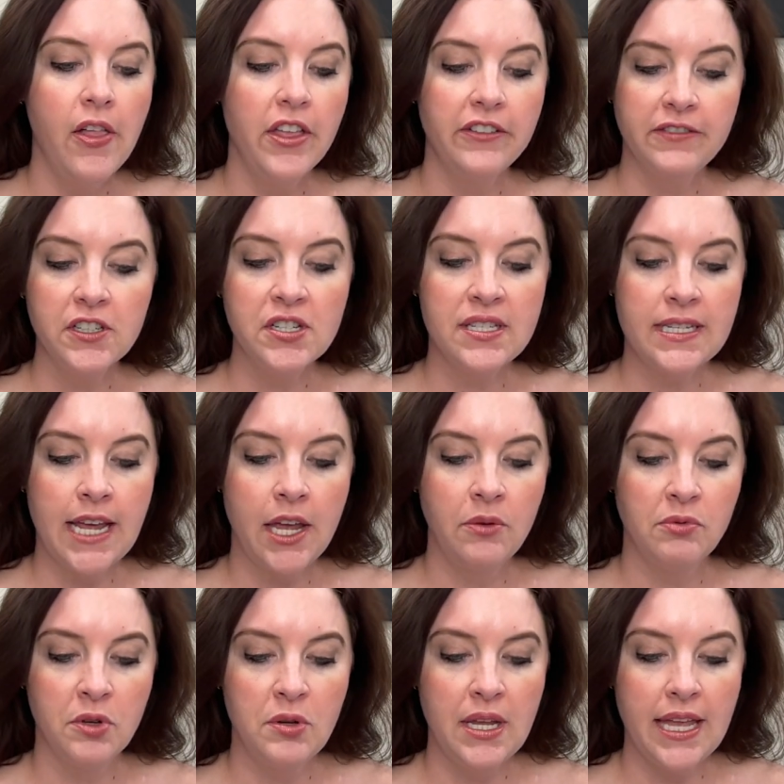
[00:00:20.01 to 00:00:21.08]
The first day,
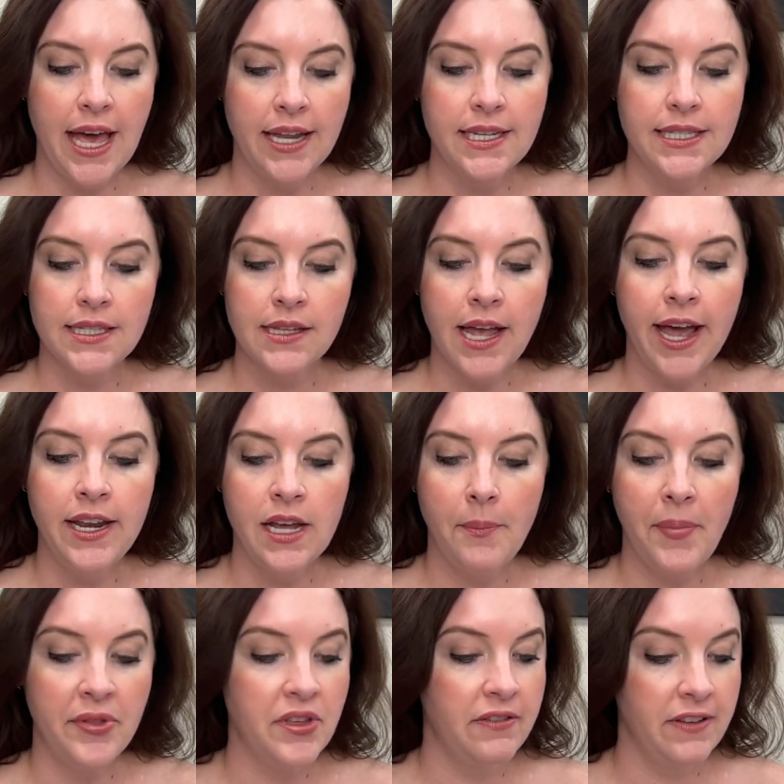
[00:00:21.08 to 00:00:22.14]
Rooney had us line up
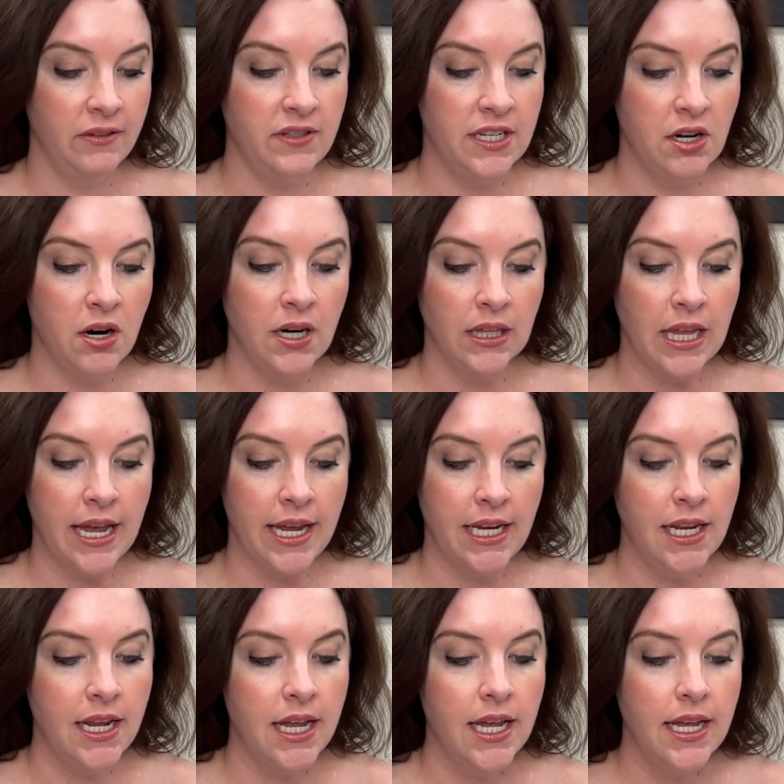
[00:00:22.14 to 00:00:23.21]
on the 50 yard line.